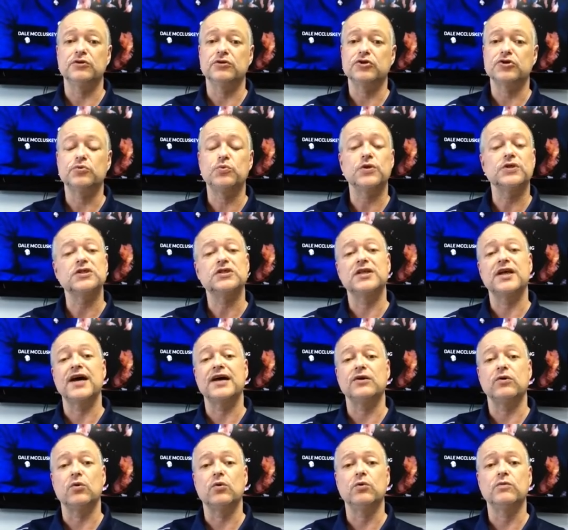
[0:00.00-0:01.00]
switch
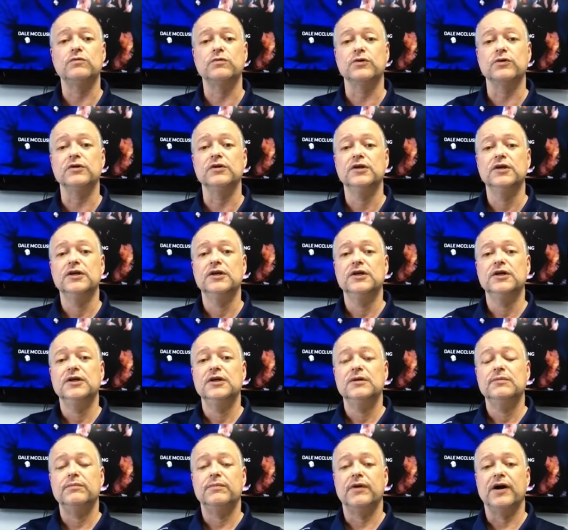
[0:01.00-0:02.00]
that over
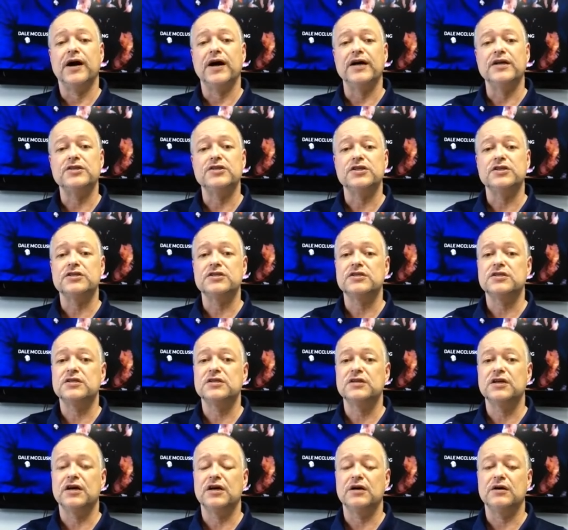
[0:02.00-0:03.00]
by just
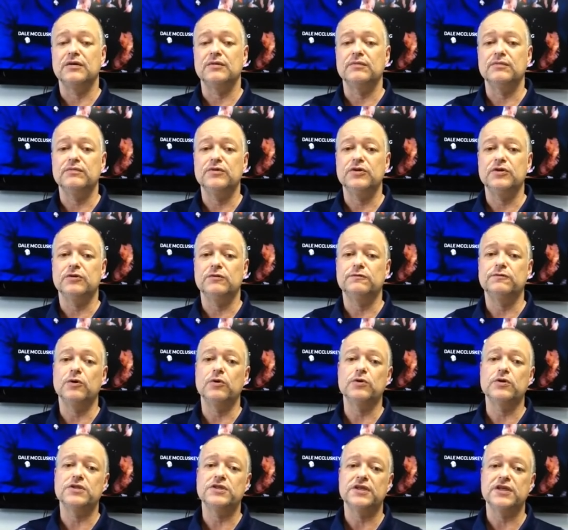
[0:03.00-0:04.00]

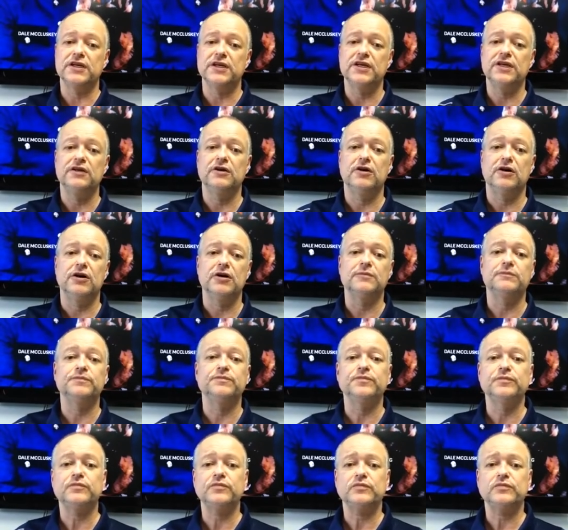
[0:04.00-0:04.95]
focusing in on